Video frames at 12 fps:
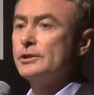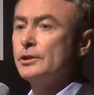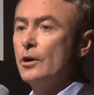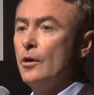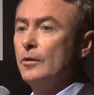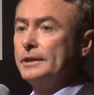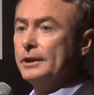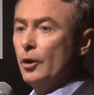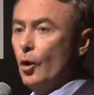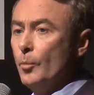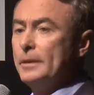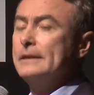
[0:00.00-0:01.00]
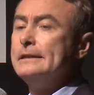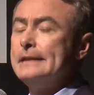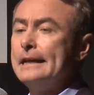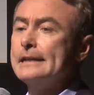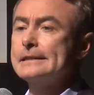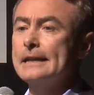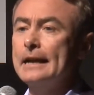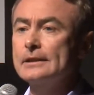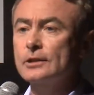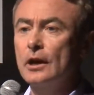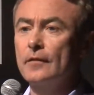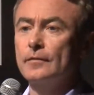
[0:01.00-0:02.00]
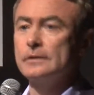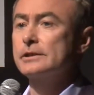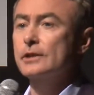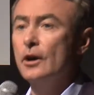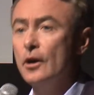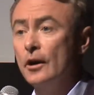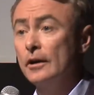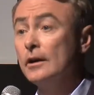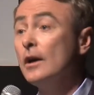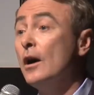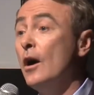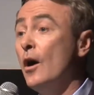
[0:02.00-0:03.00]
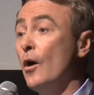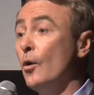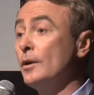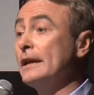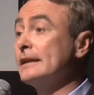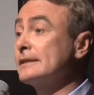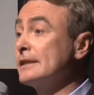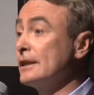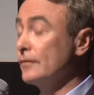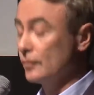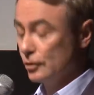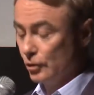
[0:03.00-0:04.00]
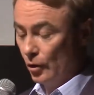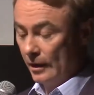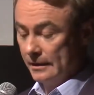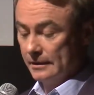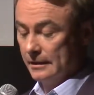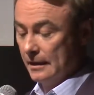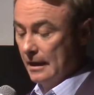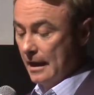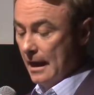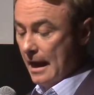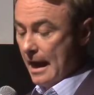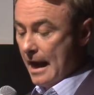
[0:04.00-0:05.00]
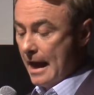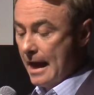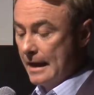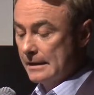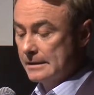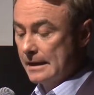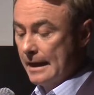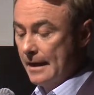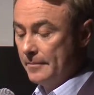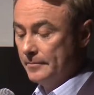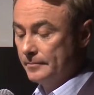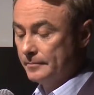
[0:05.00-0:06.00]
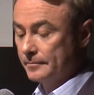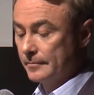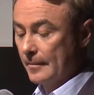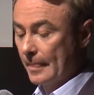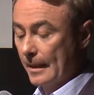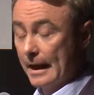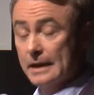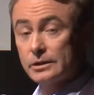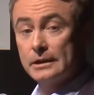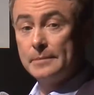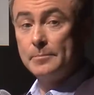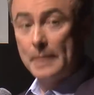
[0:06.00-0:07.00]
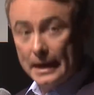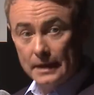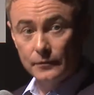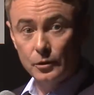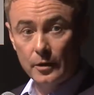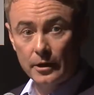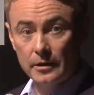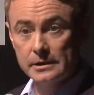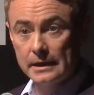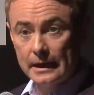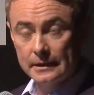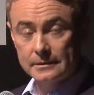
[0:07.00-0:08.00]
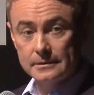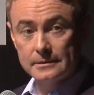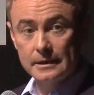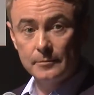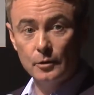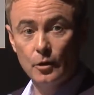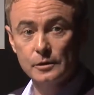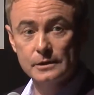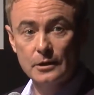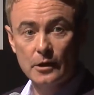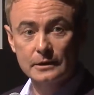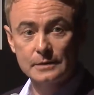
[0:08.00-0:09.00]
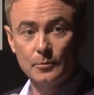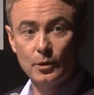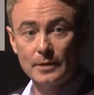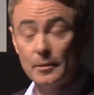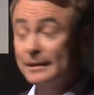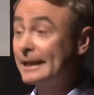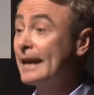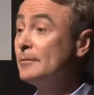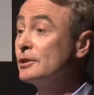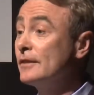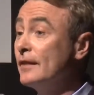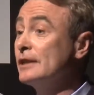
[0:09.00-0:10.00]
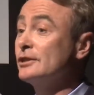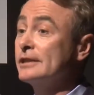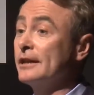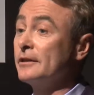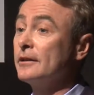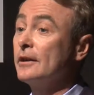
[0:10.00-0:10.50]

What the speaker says: called the Open Data Science Conference, or ODSC for short. And actually, many of you heard Tim Rose talk this morning about the Cambridge Innovation Centre.